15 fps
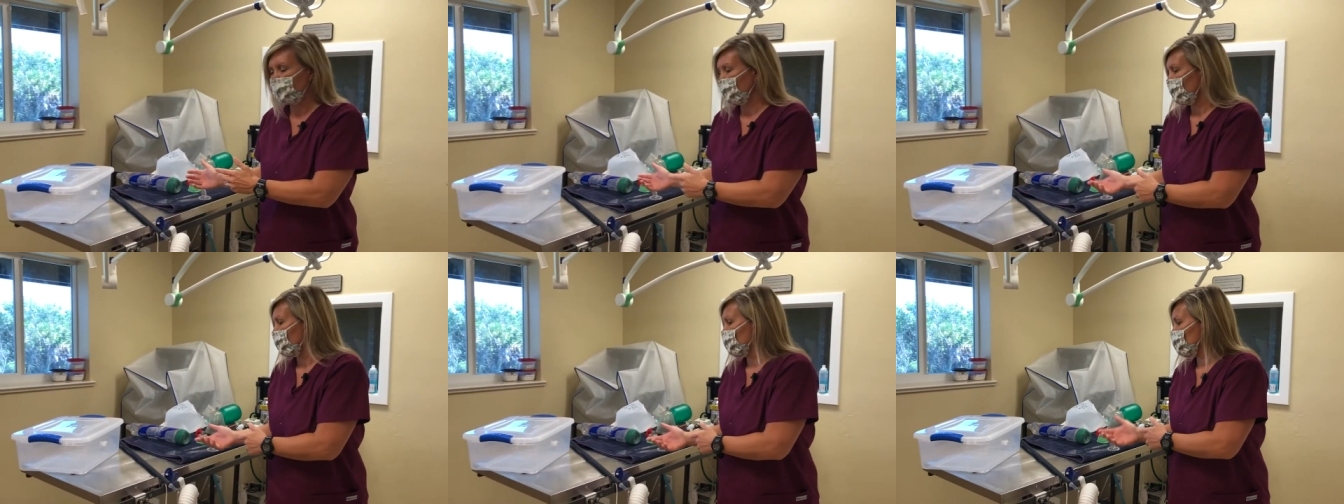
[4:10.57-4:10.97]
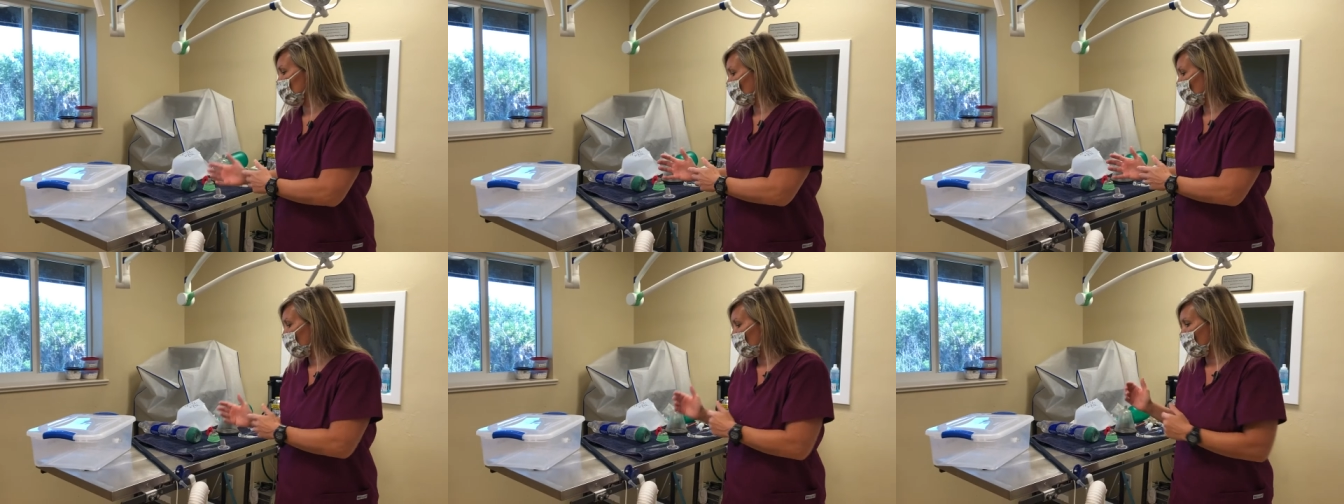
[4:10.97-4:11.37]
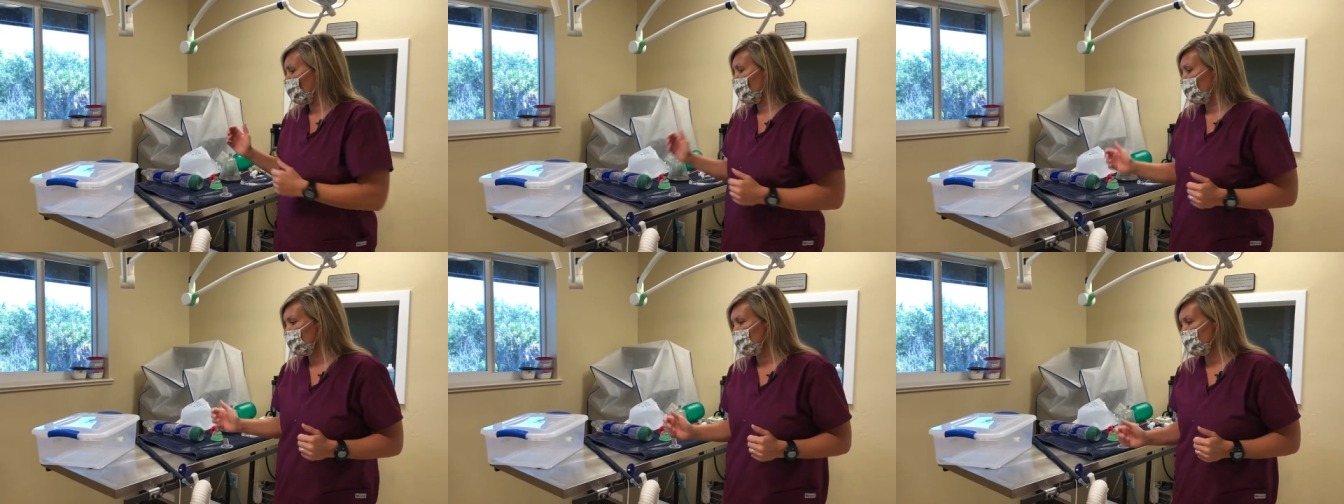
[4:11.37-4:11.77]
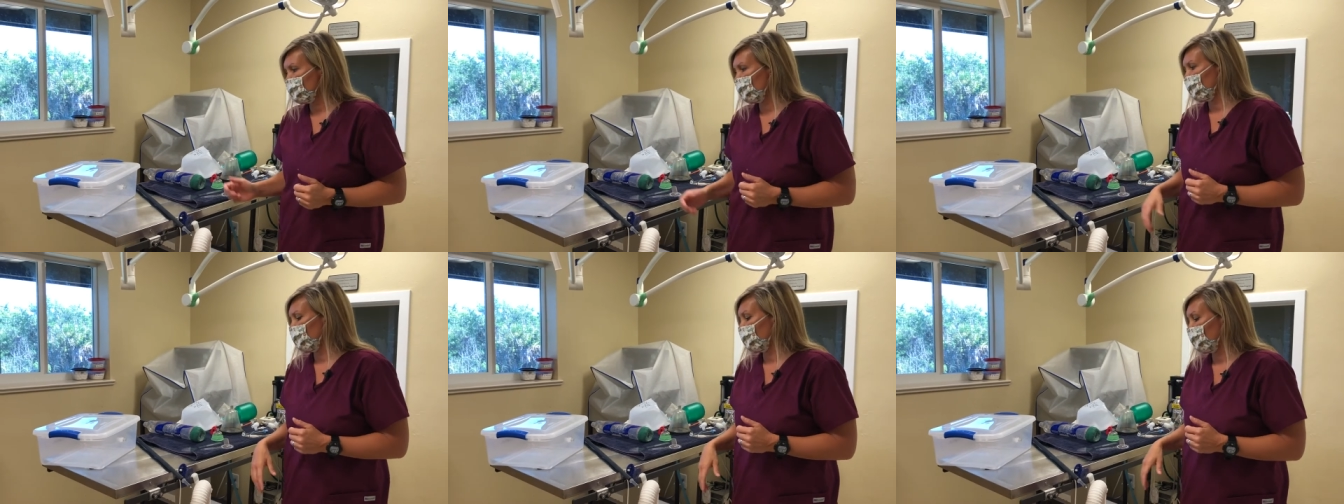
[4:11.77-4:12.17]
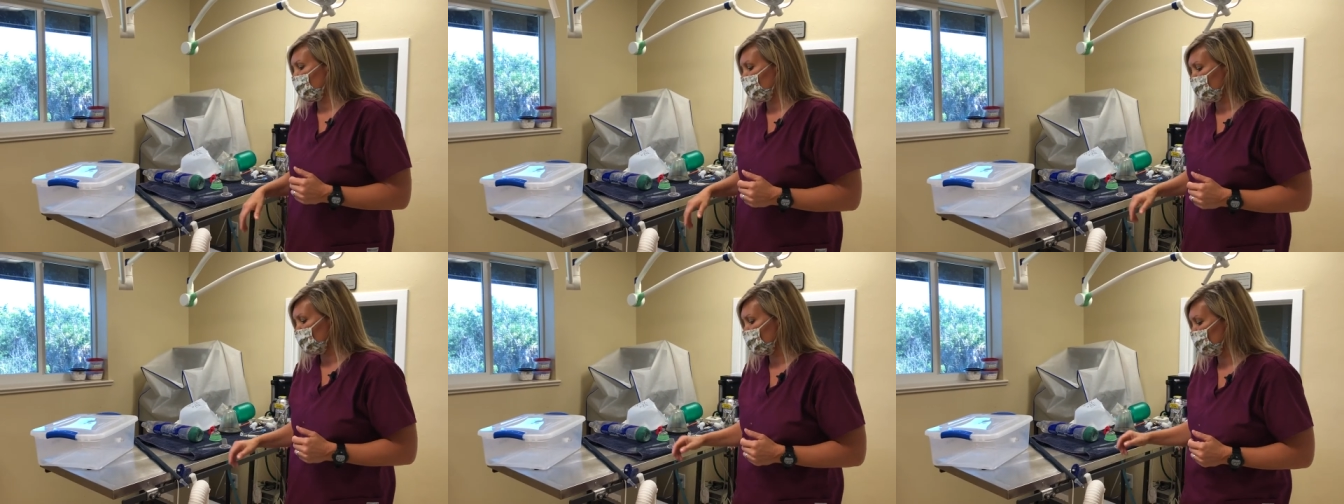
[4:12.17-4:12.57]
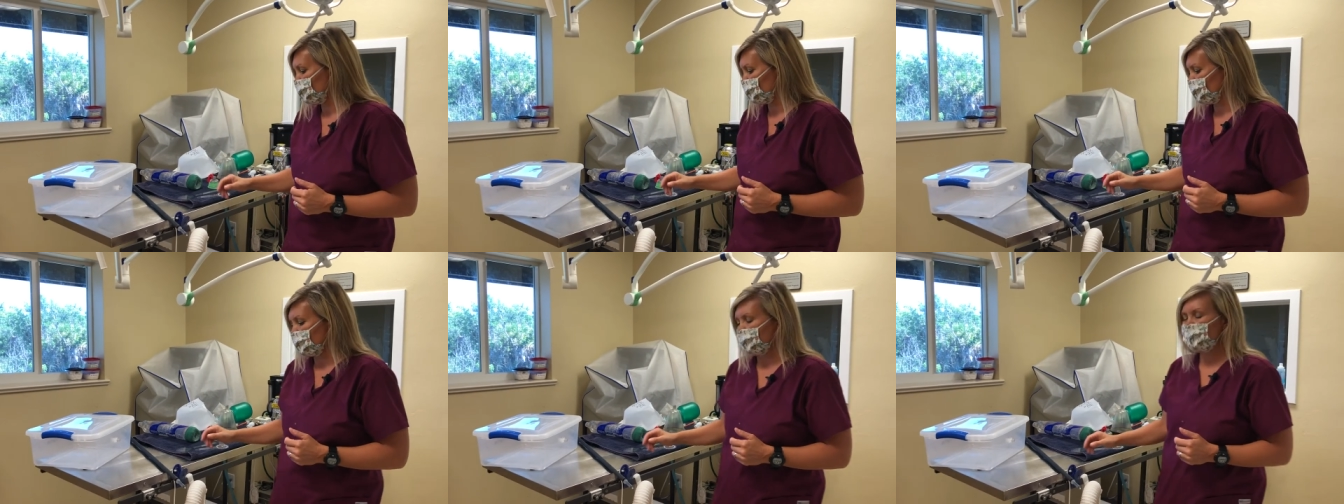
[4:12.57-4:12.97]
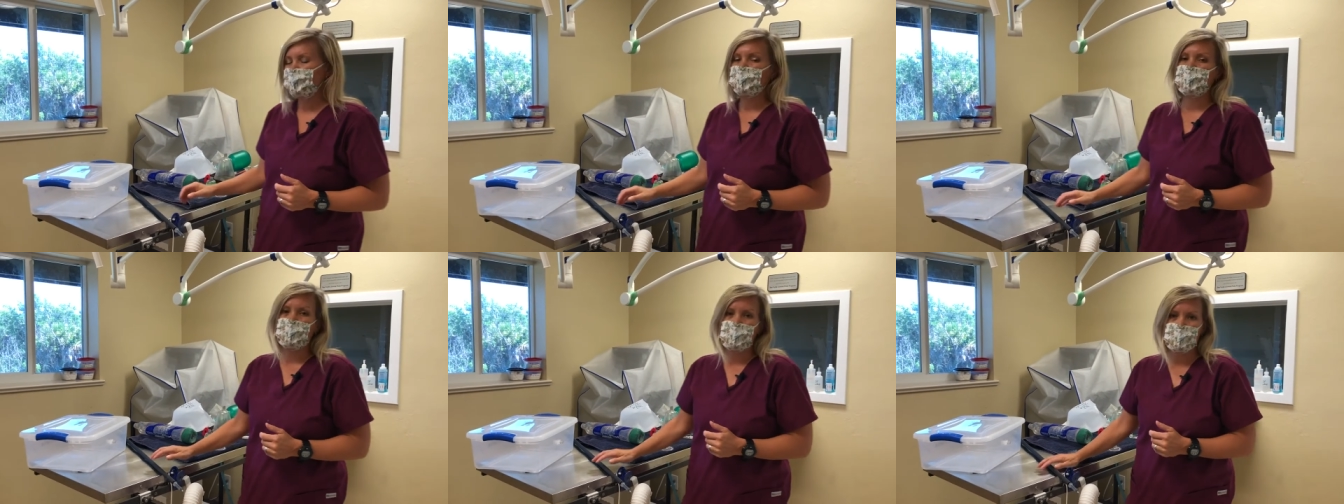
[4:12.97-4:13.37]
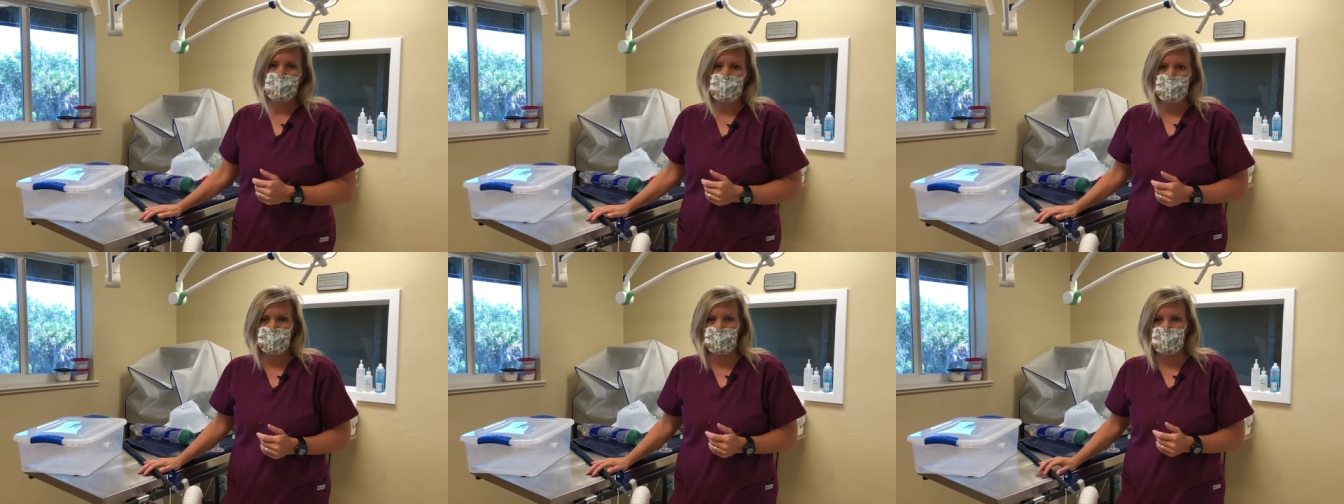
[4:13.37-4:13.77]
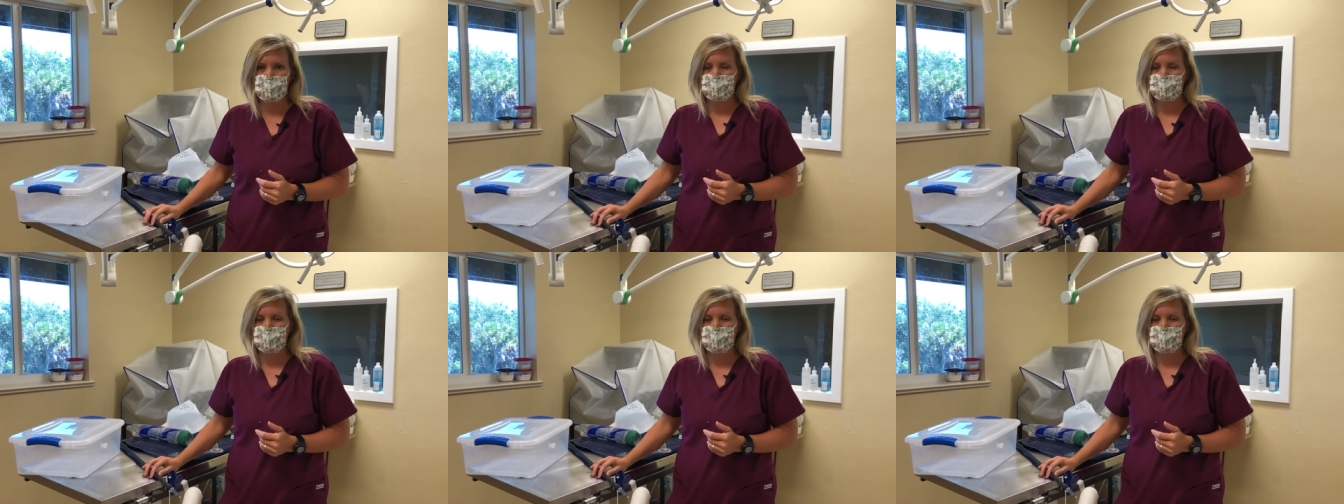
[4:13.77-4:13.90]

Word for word: So we sedate animals for several reasons.